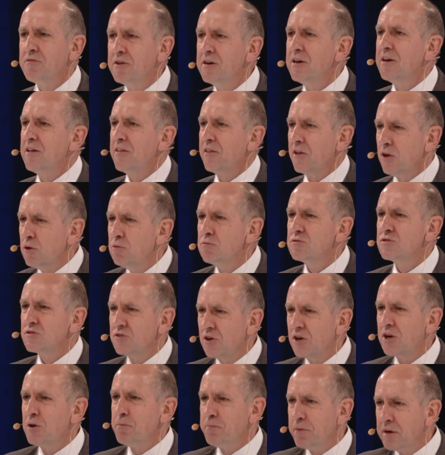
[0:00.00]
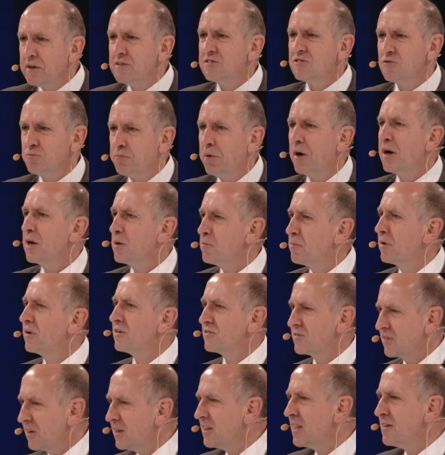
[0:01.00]
it, they all sign a piece of paper
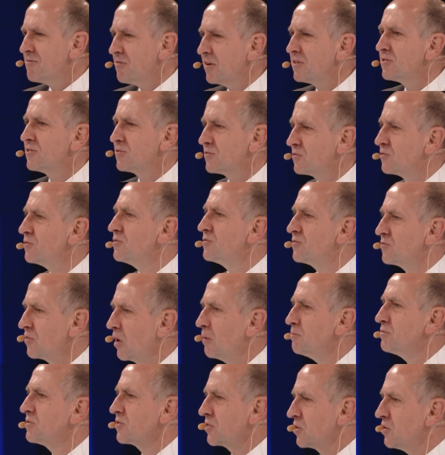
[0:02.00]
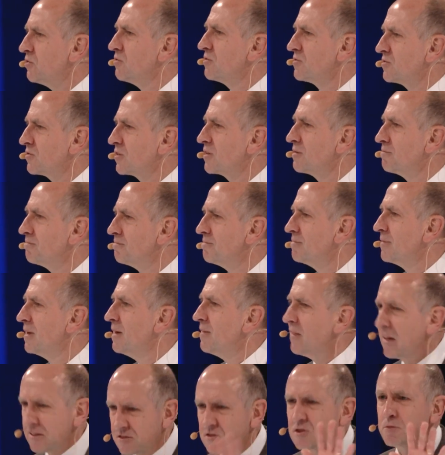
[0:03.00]
saying they've understood cybersecurity.
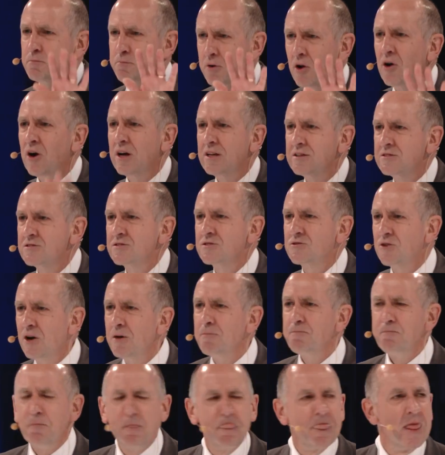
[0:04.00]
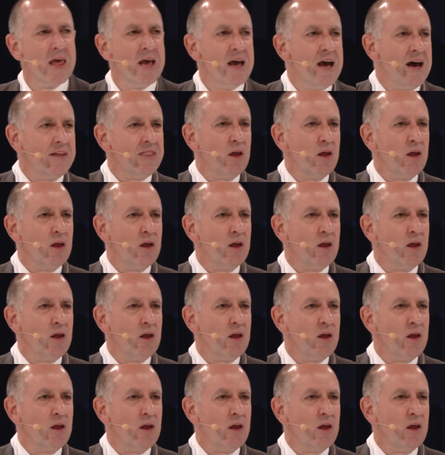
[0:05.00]
That's compliance, right? And